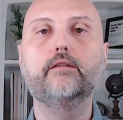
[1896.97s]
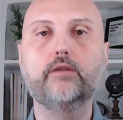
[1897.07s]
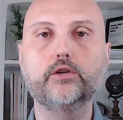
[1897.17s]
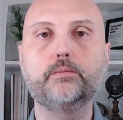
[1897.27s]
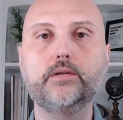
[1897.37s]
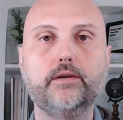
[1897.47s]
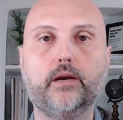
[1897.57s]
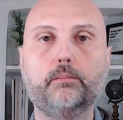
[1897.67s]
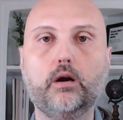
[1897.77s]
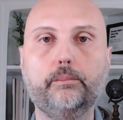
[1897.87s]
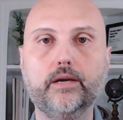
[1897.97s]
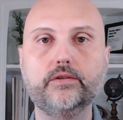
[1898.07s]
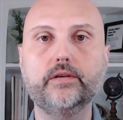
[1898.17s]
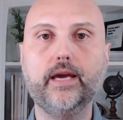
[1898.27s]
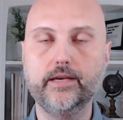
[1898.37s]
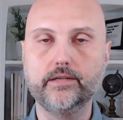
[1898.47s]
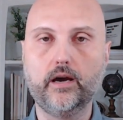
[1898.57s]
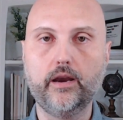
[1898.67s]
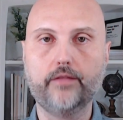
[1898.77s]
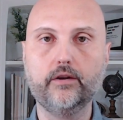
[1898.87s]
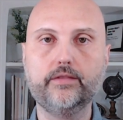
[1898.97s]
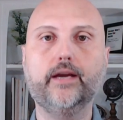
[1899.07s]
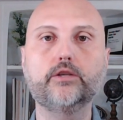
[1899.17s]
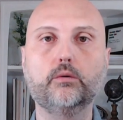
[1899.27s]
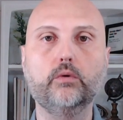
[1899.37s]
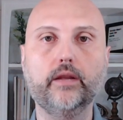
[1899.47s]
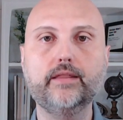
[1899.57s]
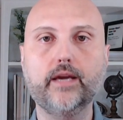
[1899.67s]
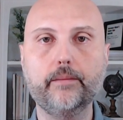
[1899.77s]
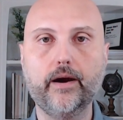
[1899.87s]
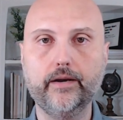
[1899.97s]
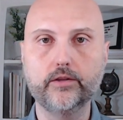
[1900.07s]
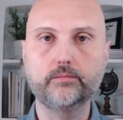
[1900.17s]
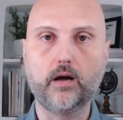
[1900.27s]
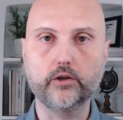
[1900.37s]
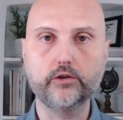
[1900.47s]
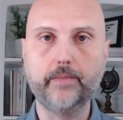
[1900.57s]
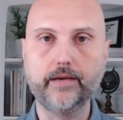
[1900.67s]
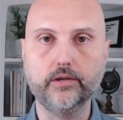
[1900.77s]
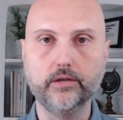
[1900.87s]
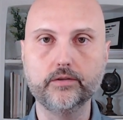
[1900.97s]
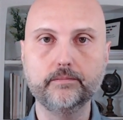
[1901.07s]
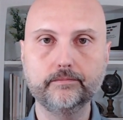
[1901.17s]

for a specific purpose is another thing to really think about in smaller spaces.